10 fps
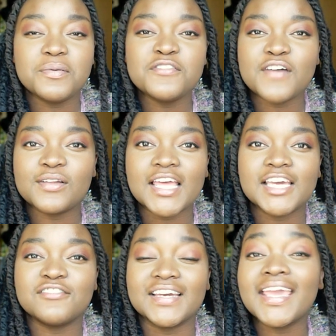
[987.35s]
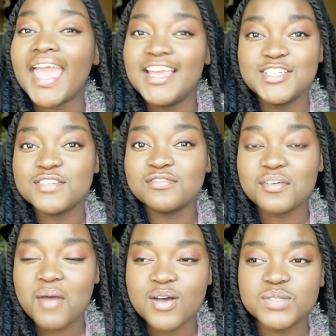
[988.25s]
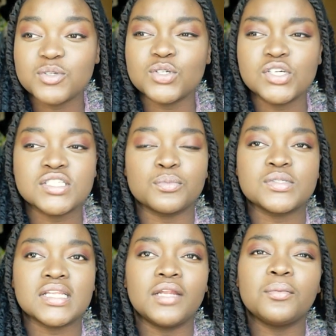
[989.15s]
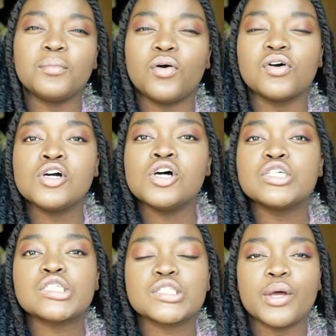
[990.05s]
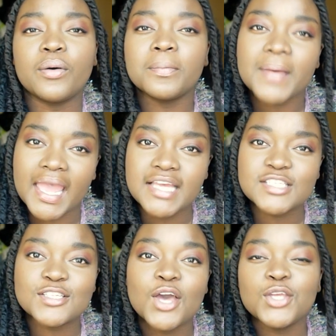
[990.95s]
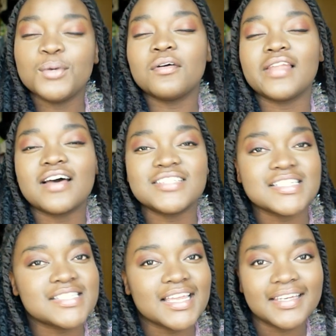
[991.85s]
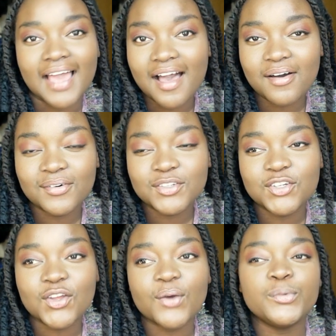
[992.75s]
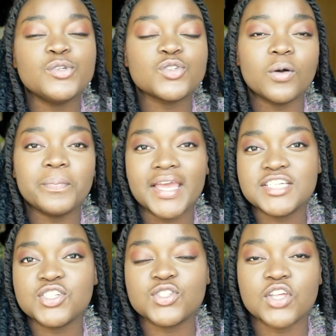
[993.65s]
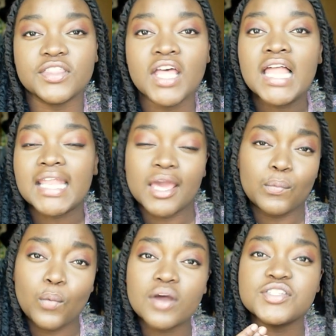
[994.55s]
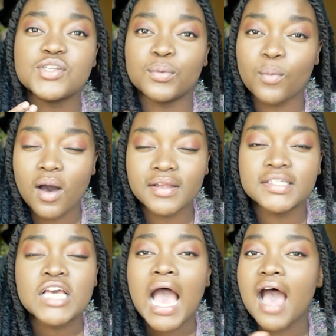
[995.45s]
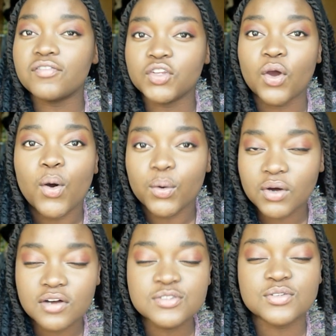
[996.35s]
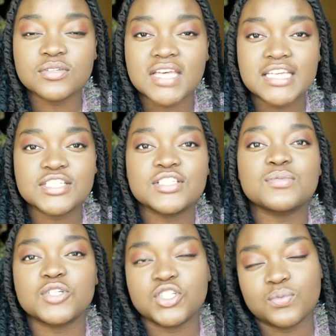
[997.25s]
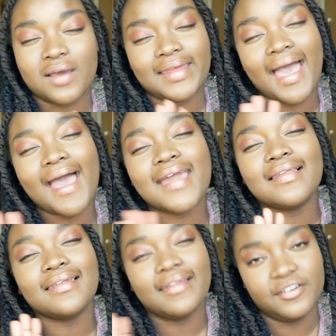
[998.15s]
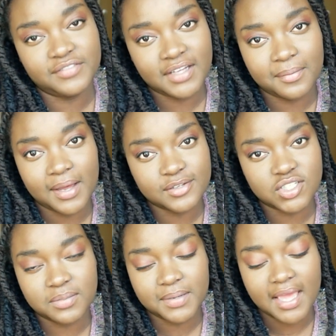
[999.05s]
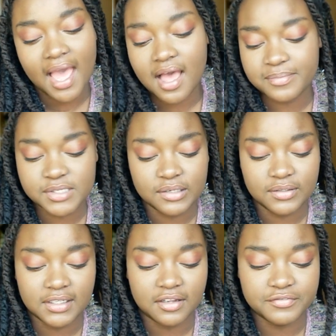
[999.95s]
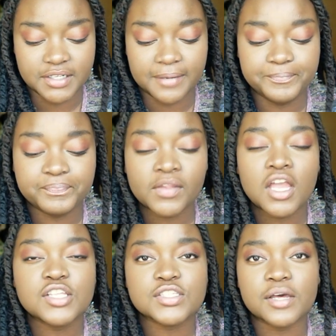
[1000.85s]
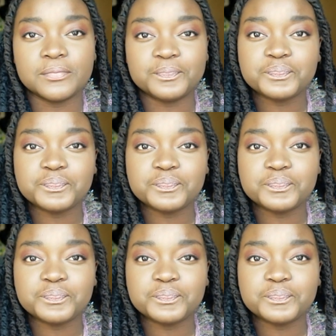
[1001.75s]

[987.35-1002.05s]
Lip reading: felt like a vacation from hospital, because it was a little more slower pace. You were allowed to sit down, you saw patients on like one-to-one, having your own consultations, which is what I loved about GP. I absolutely loved it. So